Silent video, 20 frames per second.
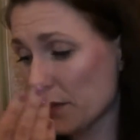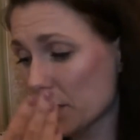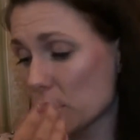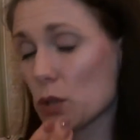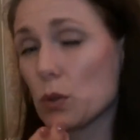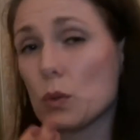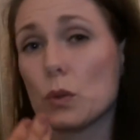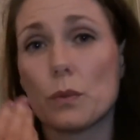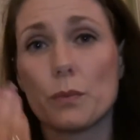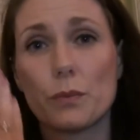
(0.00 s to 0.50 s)

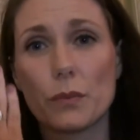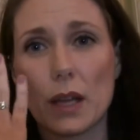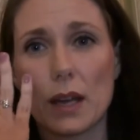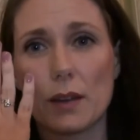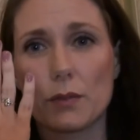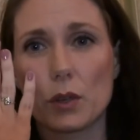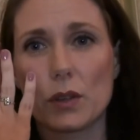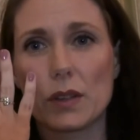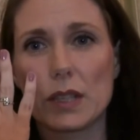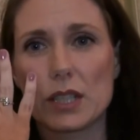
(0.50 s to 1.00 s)
So
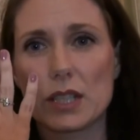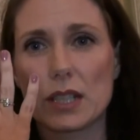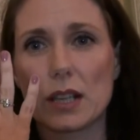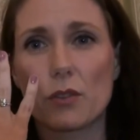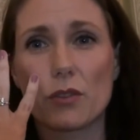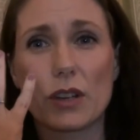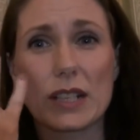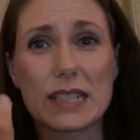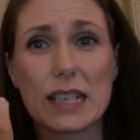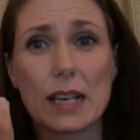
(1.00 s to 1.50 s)
I've got these
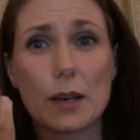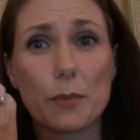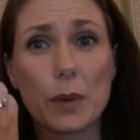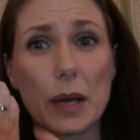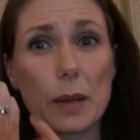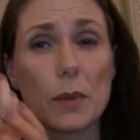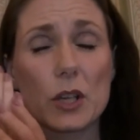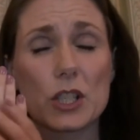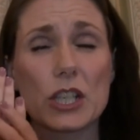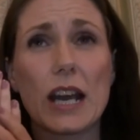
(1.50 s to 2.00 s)
little rings and I
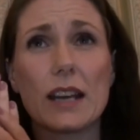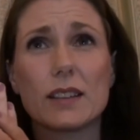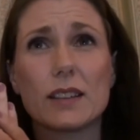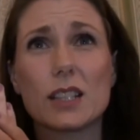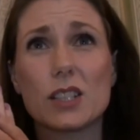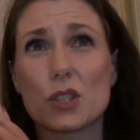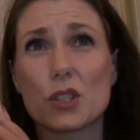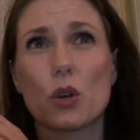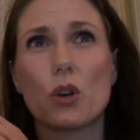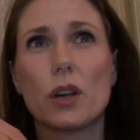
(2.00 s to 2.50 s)
pretty much had
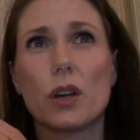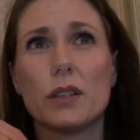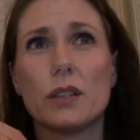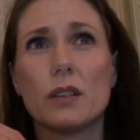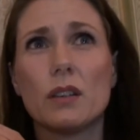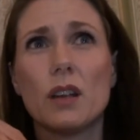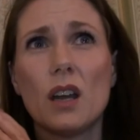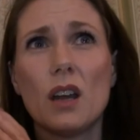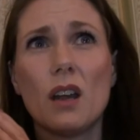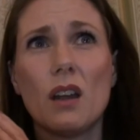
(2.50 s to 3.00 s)
these
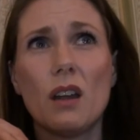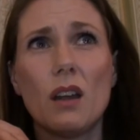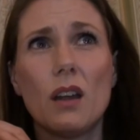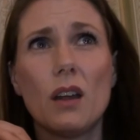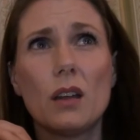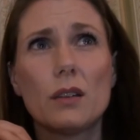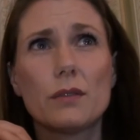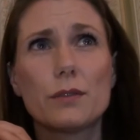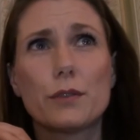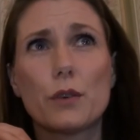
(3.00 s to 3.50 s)
on
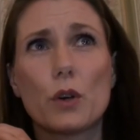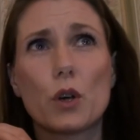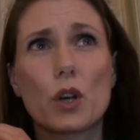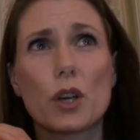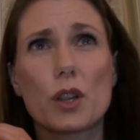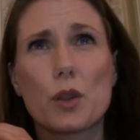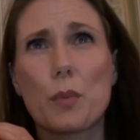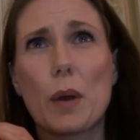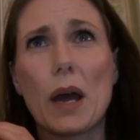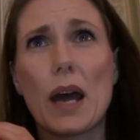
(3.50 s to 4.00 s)
for
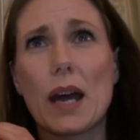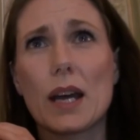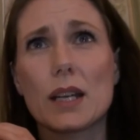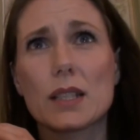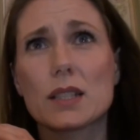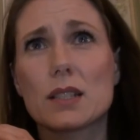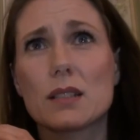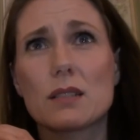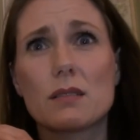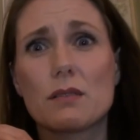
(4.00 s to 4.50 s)
the
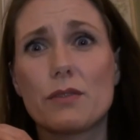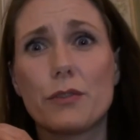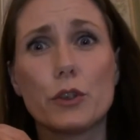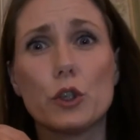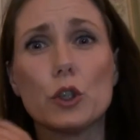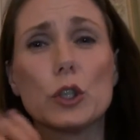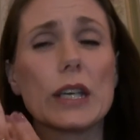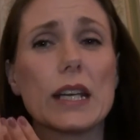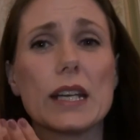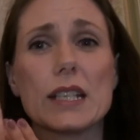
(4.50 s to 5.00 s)
past
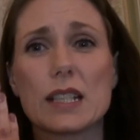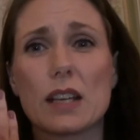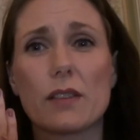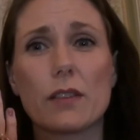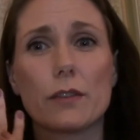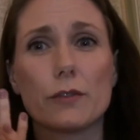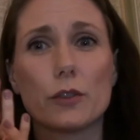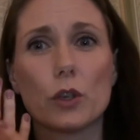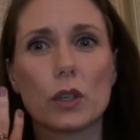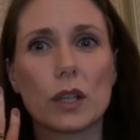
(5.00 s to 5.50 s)
few days and
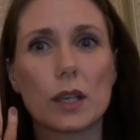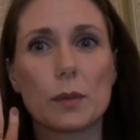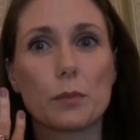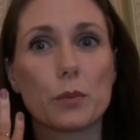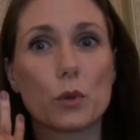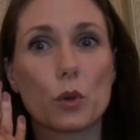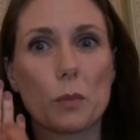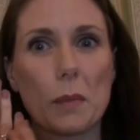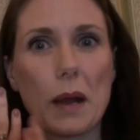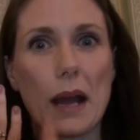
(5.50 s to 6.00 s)
they've not like
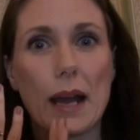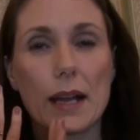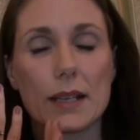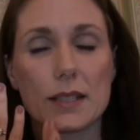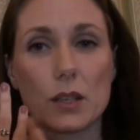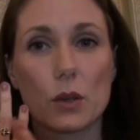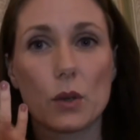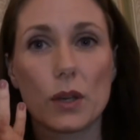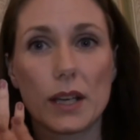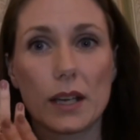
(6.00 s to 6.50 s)
broke my
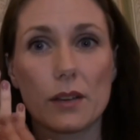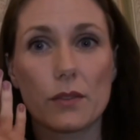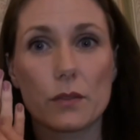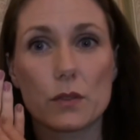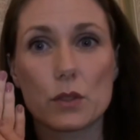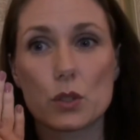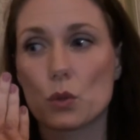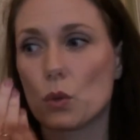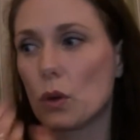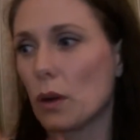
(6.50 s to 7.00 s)
hands out or
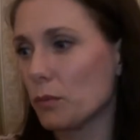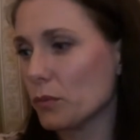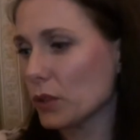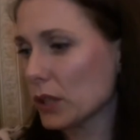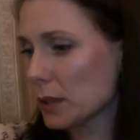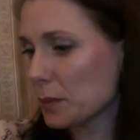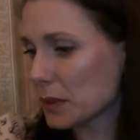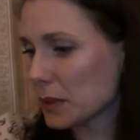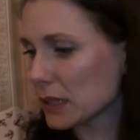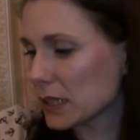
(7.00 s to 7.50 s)
anything so I'm
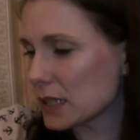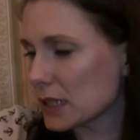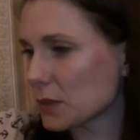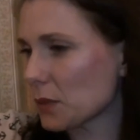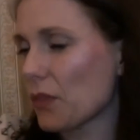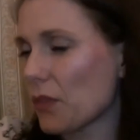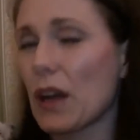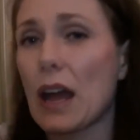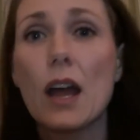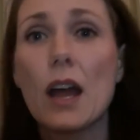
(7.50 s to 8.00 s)
really pleased
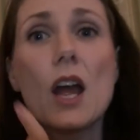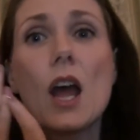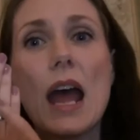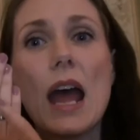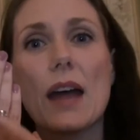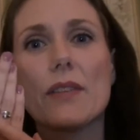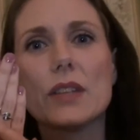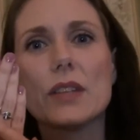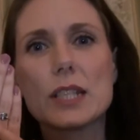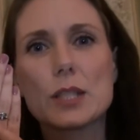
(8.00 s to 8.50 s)
with that
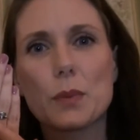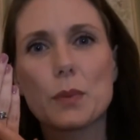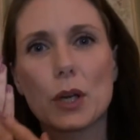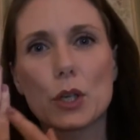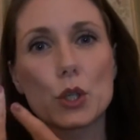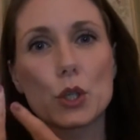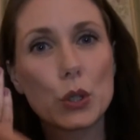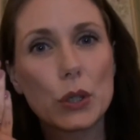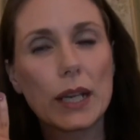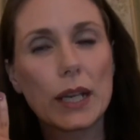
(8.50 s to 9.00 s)
and these were
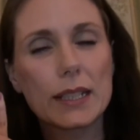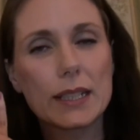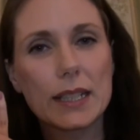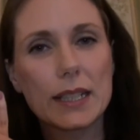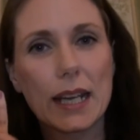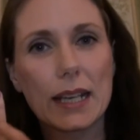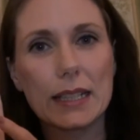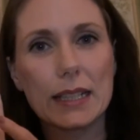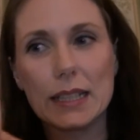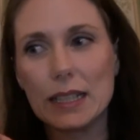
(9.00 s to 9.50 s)
2
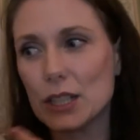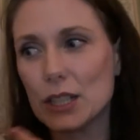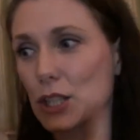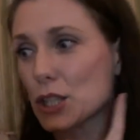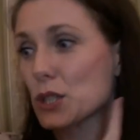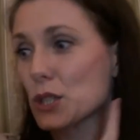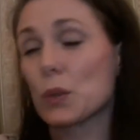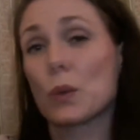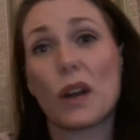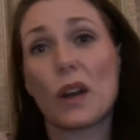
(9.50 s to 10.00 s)
99 each
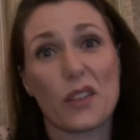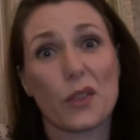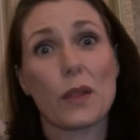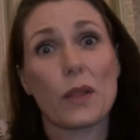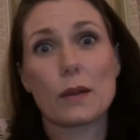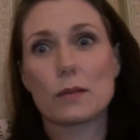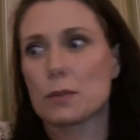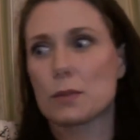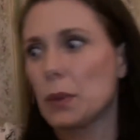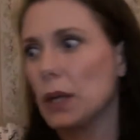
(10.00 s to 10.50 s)
so I thought
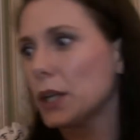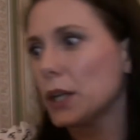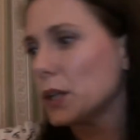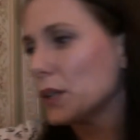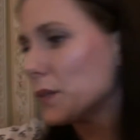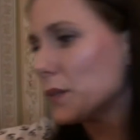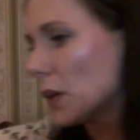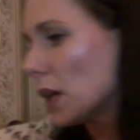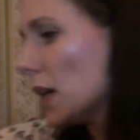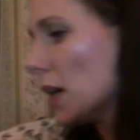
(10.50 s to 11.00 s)
that was pretty
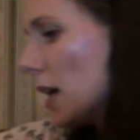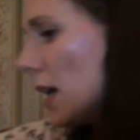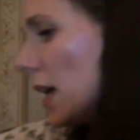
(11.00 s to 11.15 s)
good for